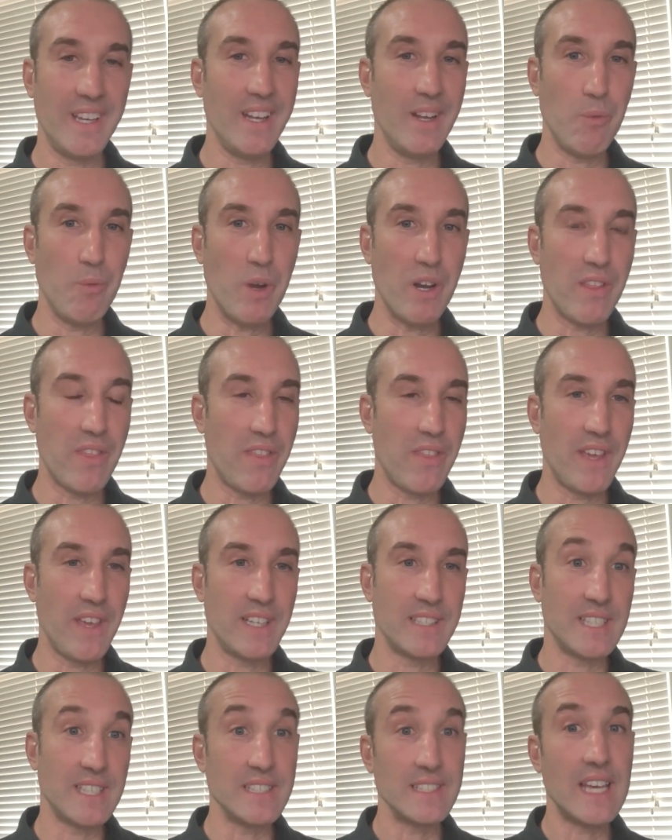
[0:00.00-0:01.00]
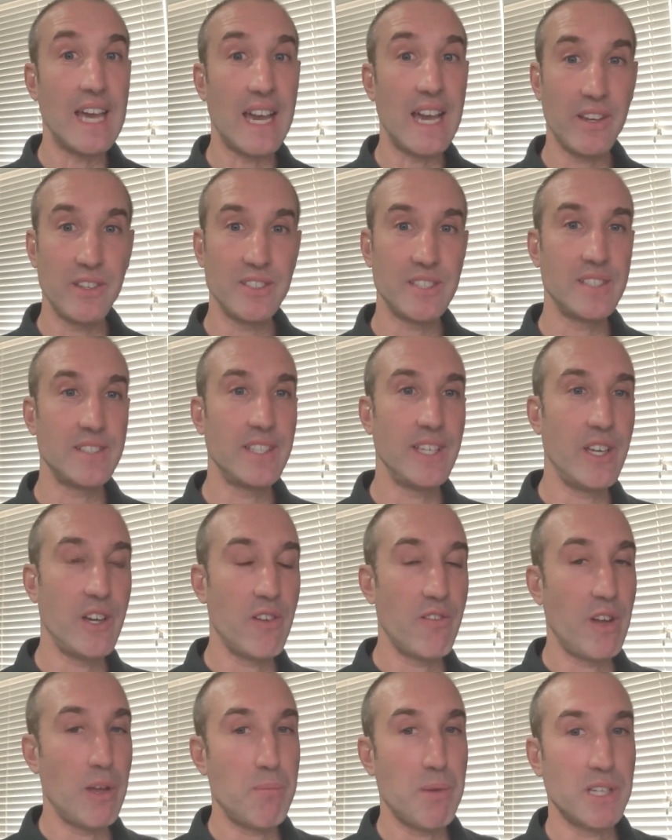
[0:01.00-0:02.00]
one of the things that Zach, who's the CEO
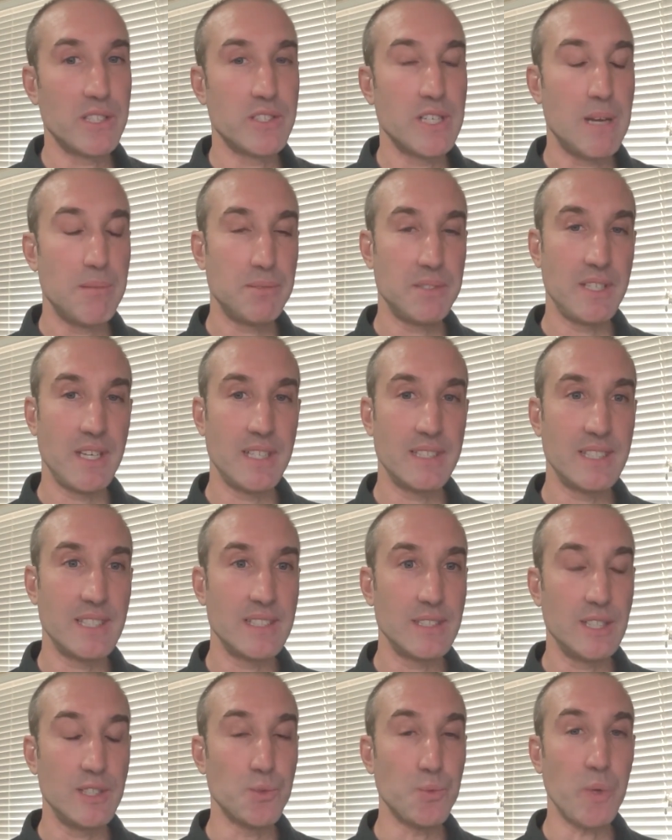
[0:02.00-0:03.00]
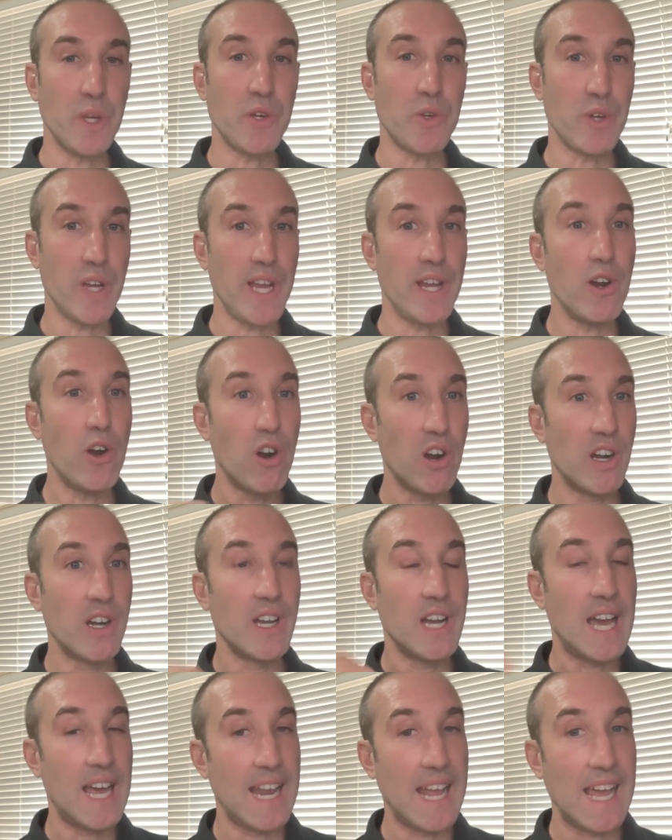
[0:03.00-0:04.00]
of ApexDrop, says is we create art,
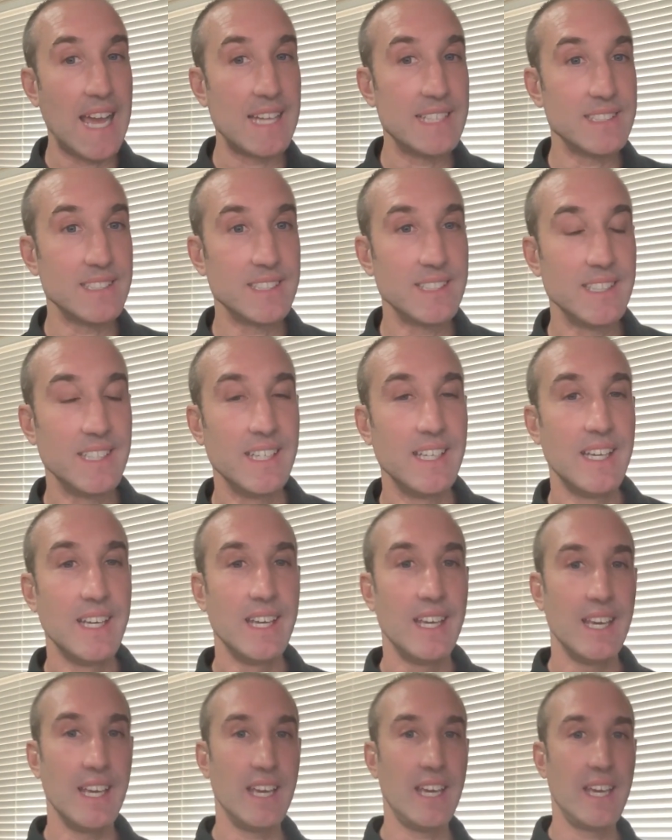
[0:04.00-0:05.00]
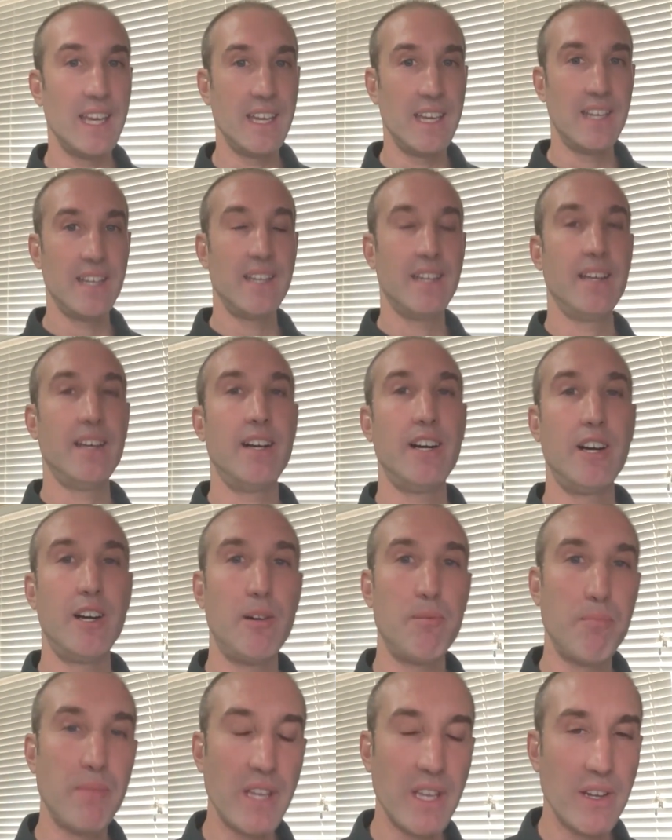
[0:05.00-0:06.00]
not ads. And
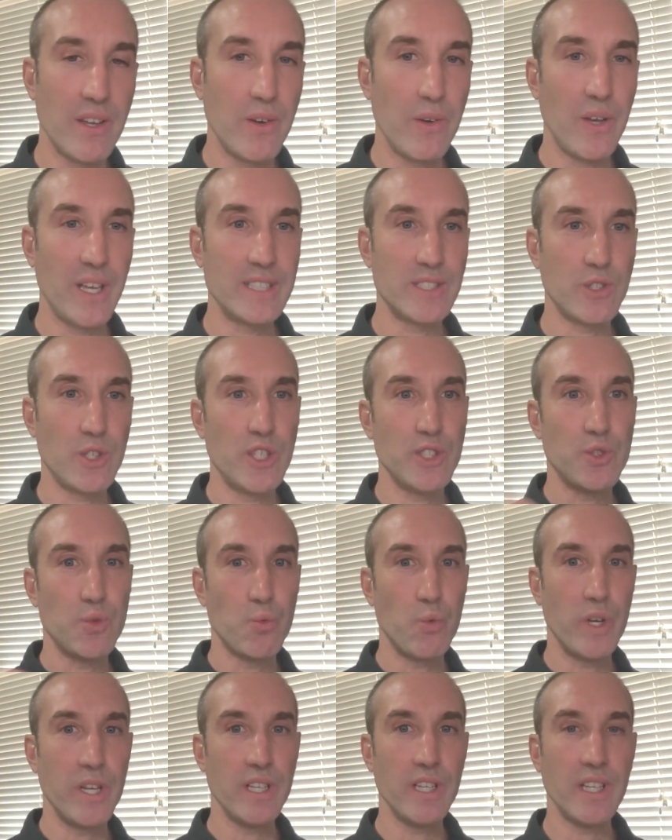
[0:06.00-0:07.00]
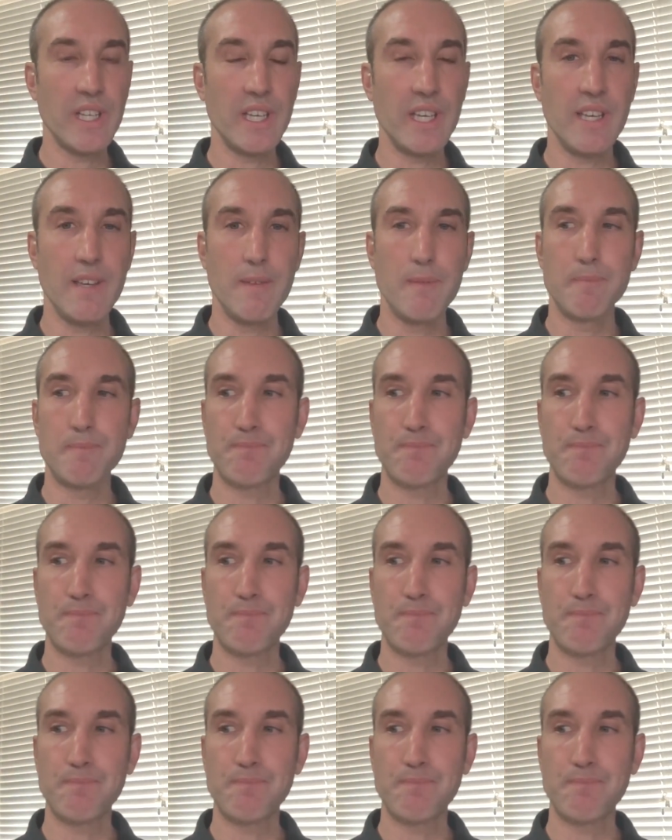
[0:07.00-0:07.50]
it's really